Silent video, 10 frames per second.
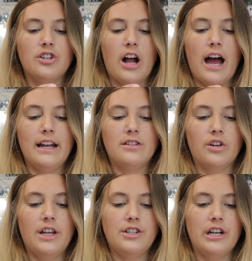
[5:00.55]
tried
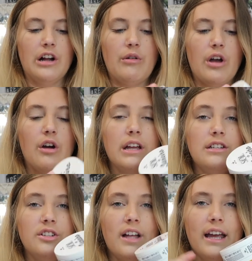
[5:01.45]
Sol de Janeiro, go
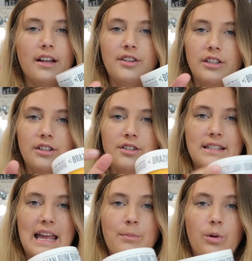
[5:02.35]
get you like the little
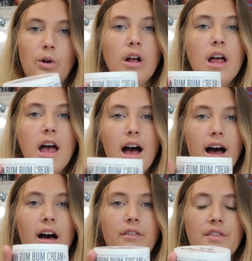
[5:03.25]
sample
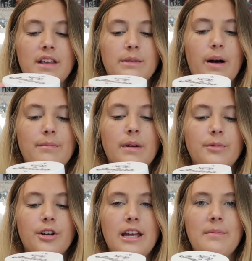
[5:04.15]
of this bum
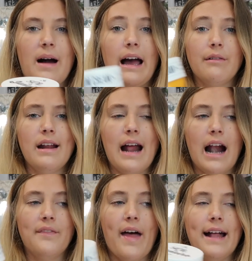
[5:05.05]
bum cream. I ran
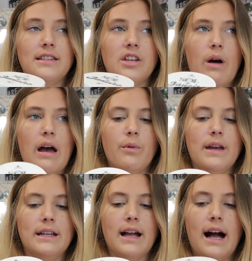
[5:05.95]
out of that, so I
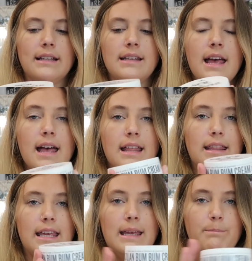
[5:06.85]
went and got
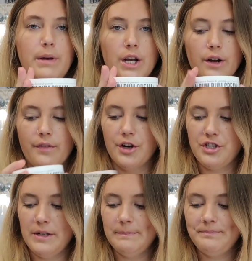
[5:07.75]
the bigger
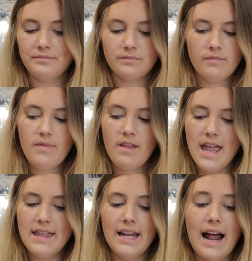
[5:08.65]
version.
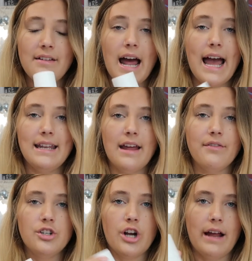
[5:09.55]
And then I had
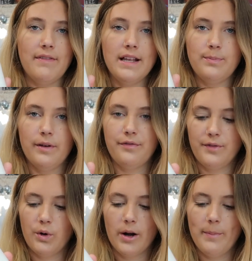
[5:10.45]
never tried this
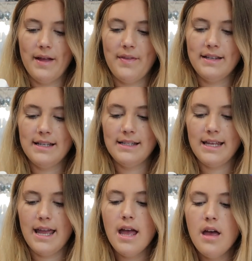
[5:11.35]
before, but this is
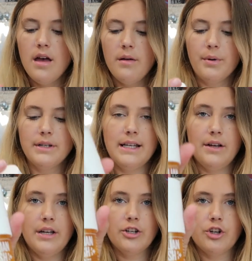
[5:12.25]
the
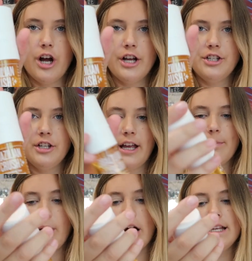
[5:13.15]
Brazilian Crush
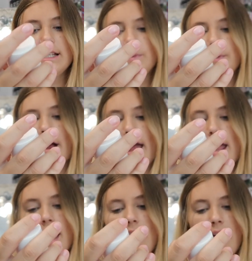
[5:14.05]
like body
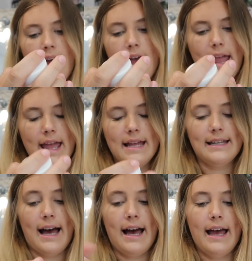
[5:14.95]
spray.
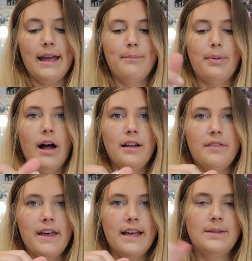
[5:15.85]
And I
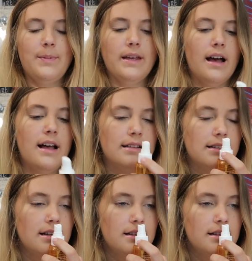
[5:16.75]
bought this because,